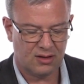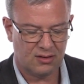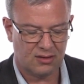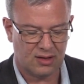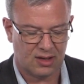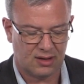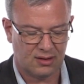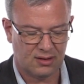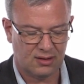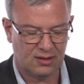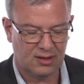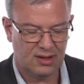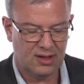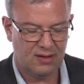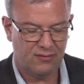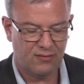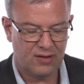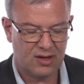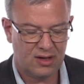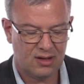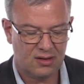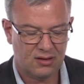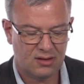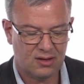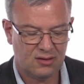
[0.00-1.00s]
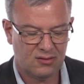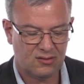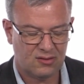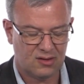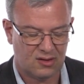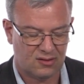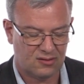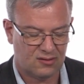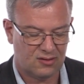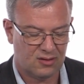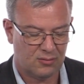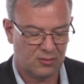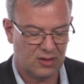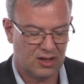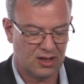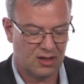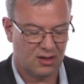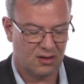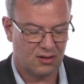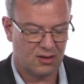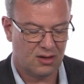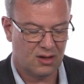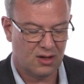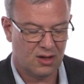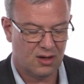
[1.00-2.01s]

than leaving this system here,